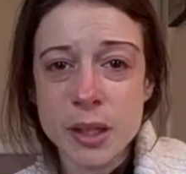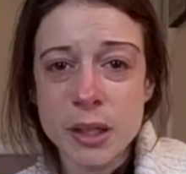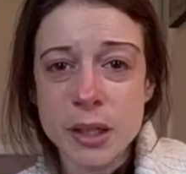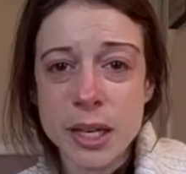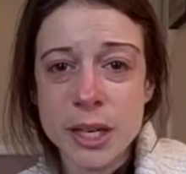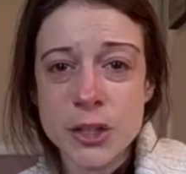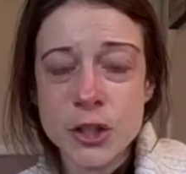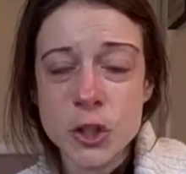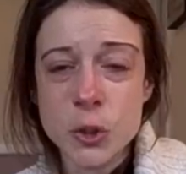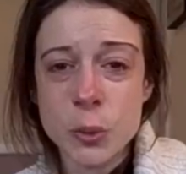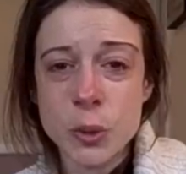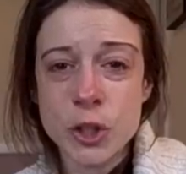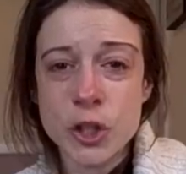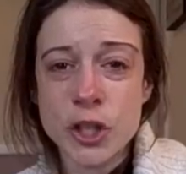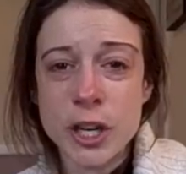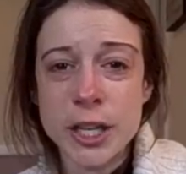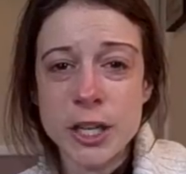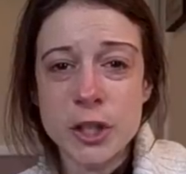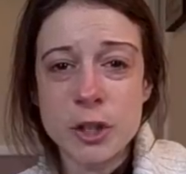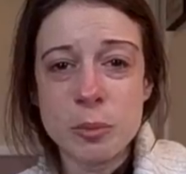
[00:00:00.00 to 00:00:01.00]
I just
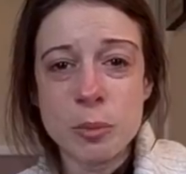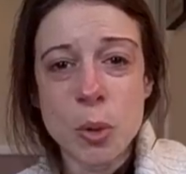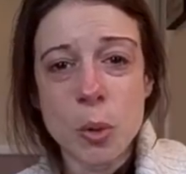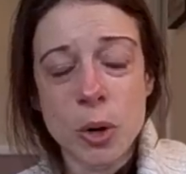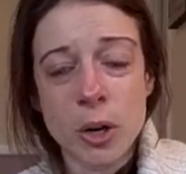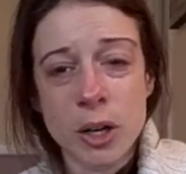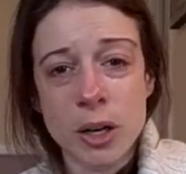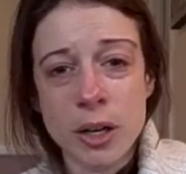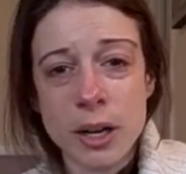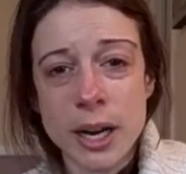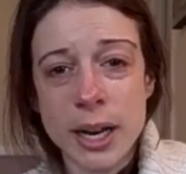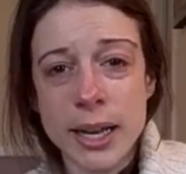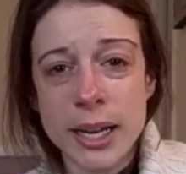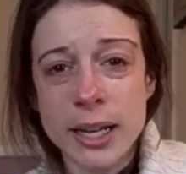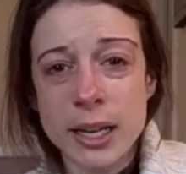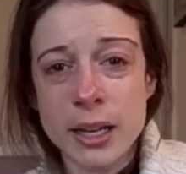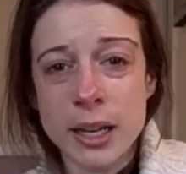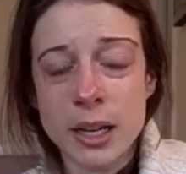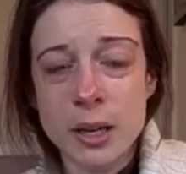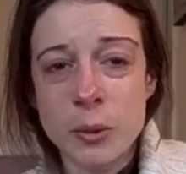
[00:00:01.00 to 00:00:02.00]
wish I knew more.
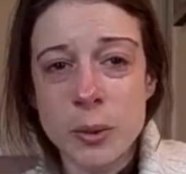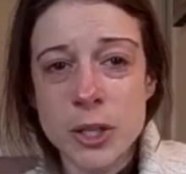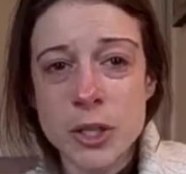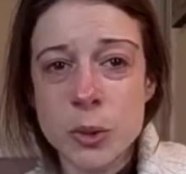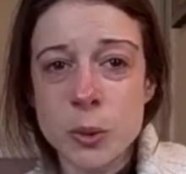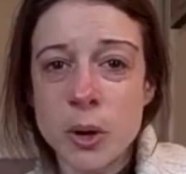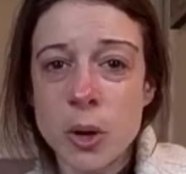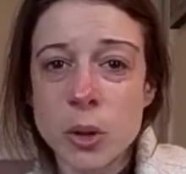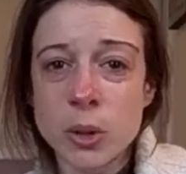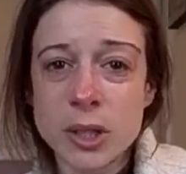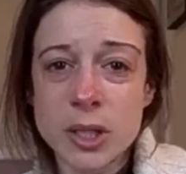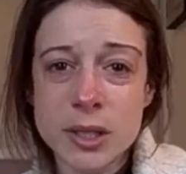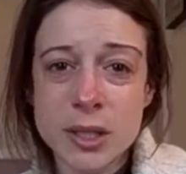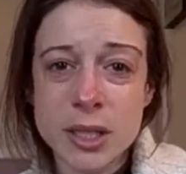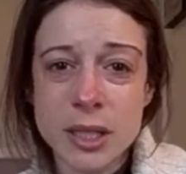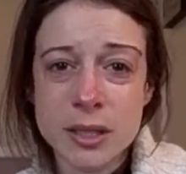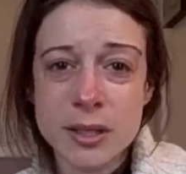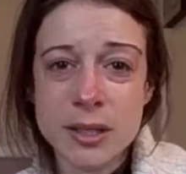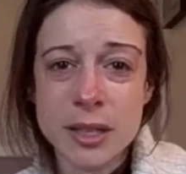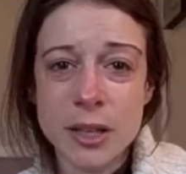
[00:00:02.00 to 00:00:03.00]
I went to a
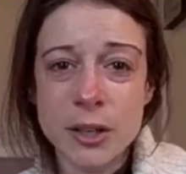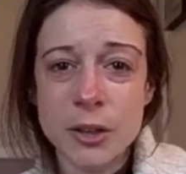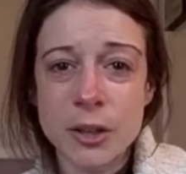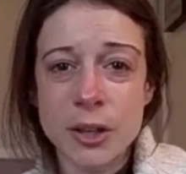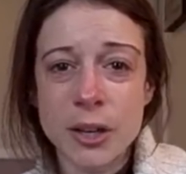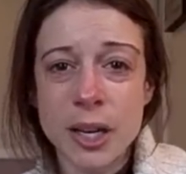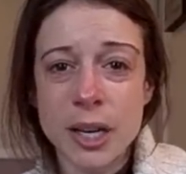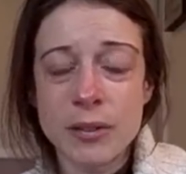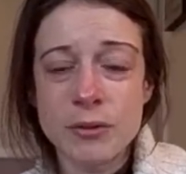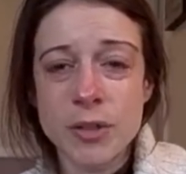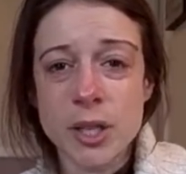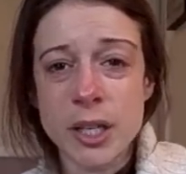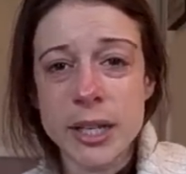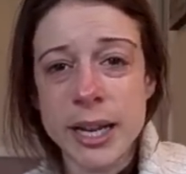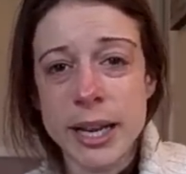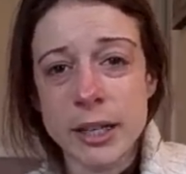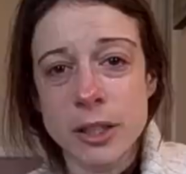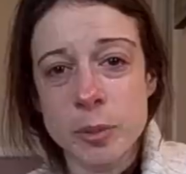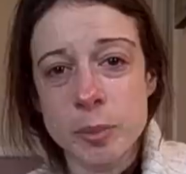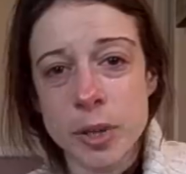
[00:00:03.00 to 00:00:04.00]
holistic center. I'd done
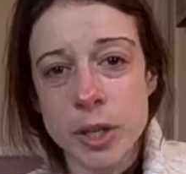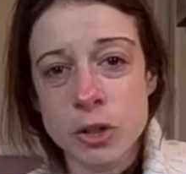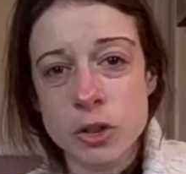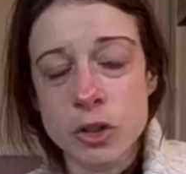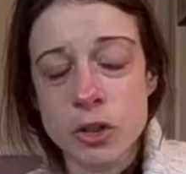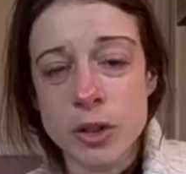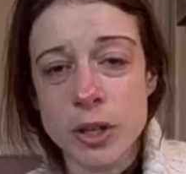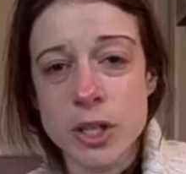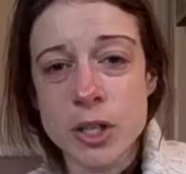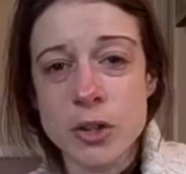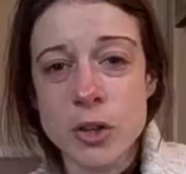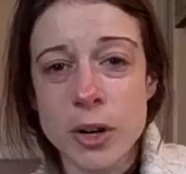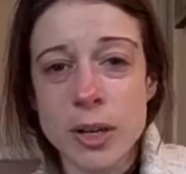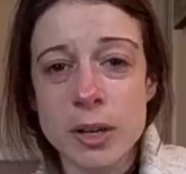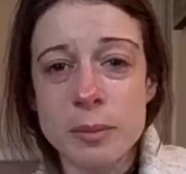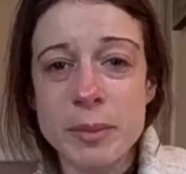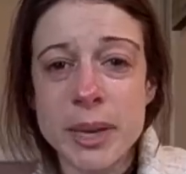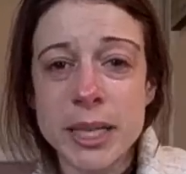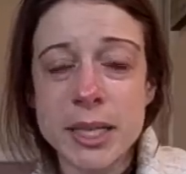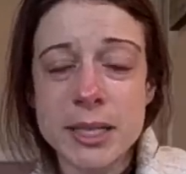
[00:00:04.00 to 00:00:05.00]
acupuncture. I
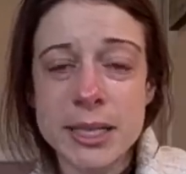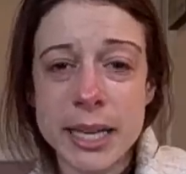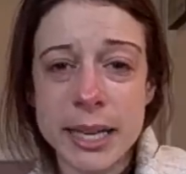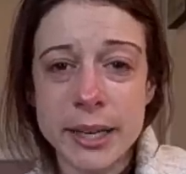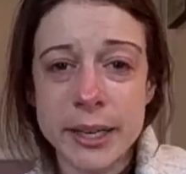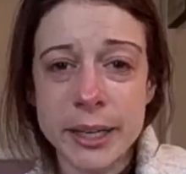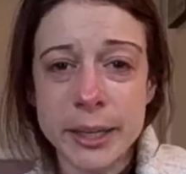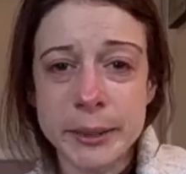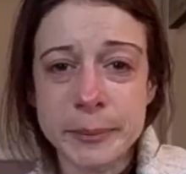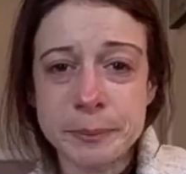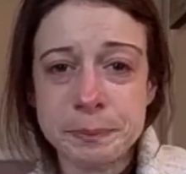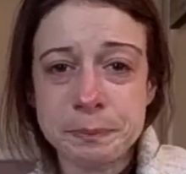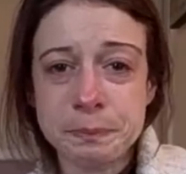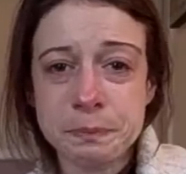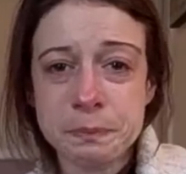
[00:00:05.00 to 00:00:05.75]
started meditating.